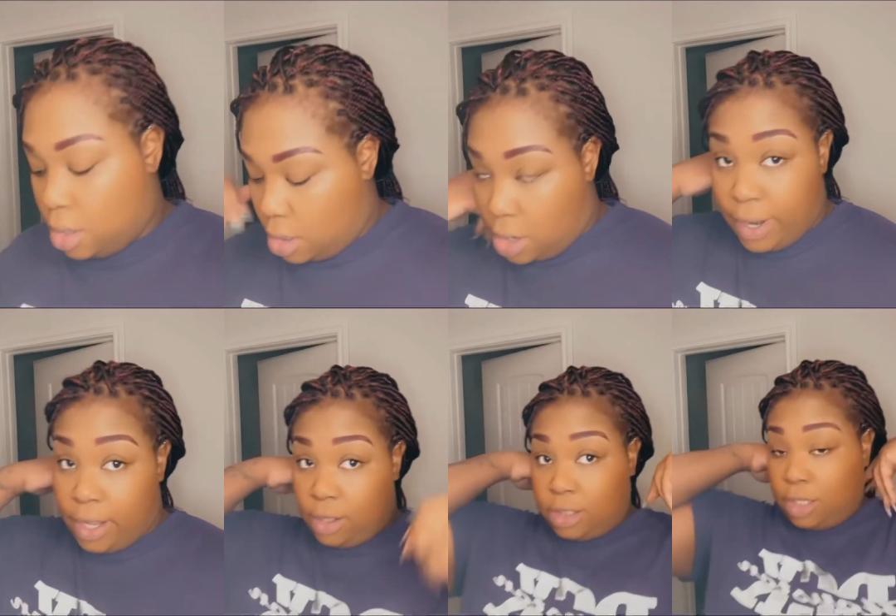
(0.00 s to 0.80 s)
All right,
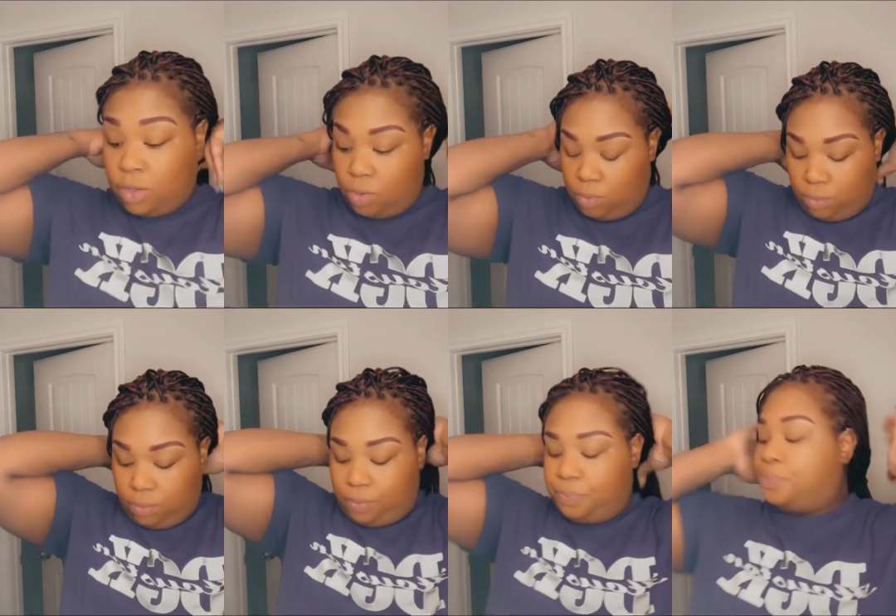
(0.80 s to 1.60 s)
y'all, so
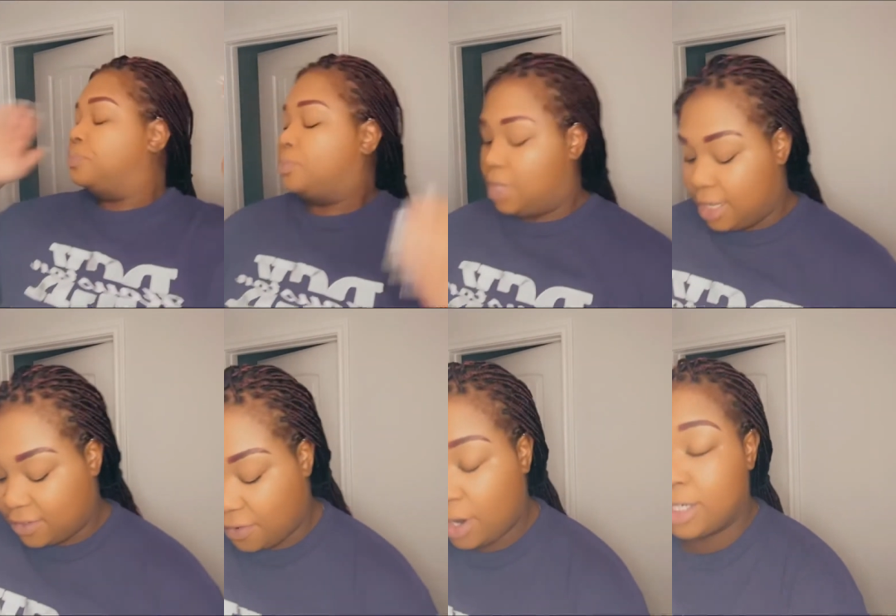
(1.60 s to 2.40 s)

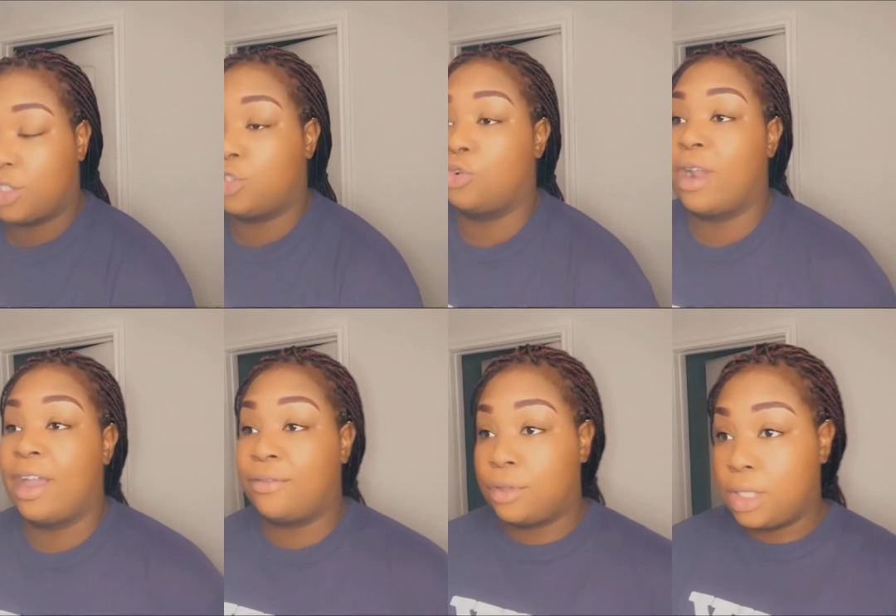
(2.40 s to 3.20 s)
as far as
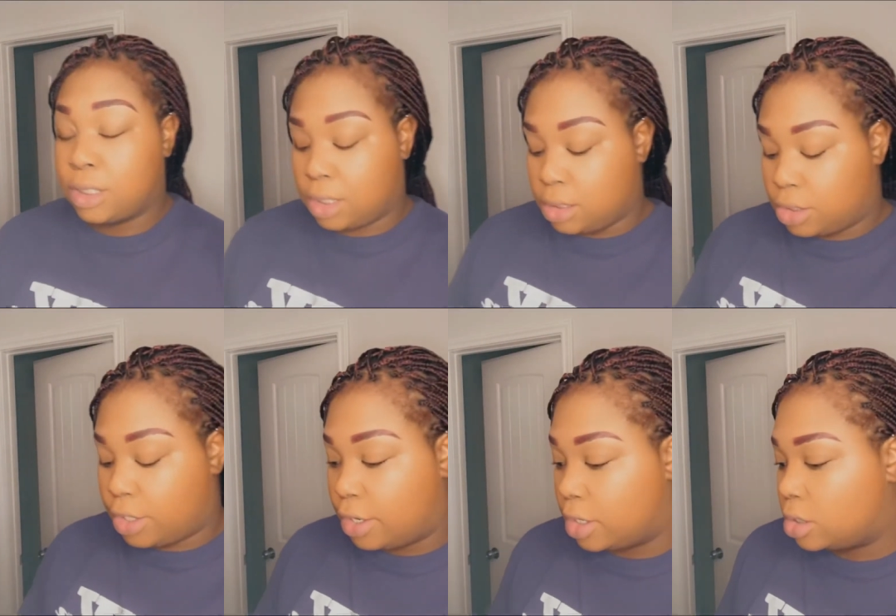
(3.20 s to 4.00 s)
travel is
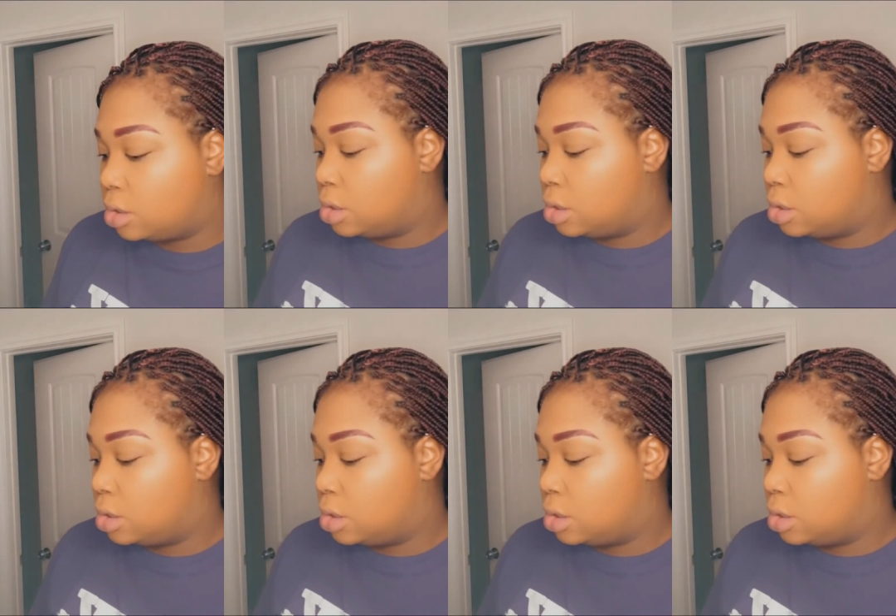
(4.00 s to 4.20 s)
concerned,